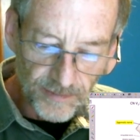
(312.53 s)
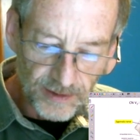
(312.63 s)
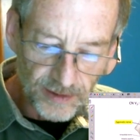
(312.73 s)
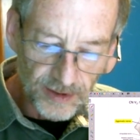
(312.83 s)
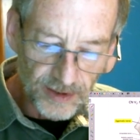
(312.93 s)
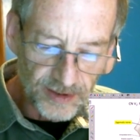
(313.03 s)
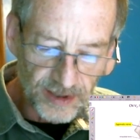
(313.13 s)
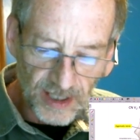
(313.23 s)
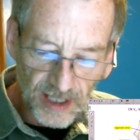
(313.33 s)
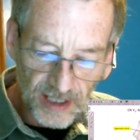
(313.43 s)
So there's
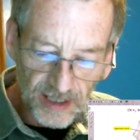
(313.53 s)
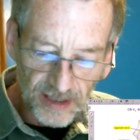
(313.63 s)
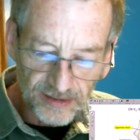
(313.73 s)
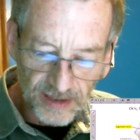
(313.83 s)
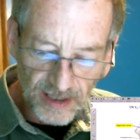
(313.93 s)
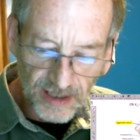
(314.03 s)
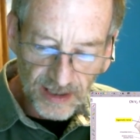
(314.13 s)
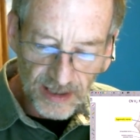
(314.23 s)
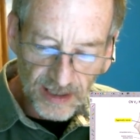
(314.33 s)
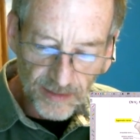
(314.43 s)
the ASA,
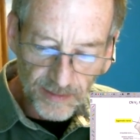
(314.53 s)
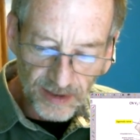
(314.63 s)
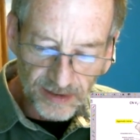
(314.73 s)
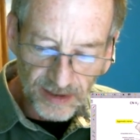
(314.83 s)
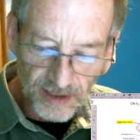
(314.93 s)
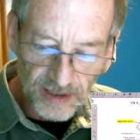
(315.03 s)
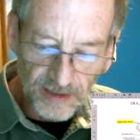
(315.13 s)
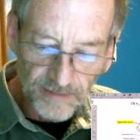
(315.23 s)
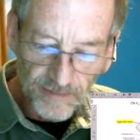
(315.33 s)
the MSA,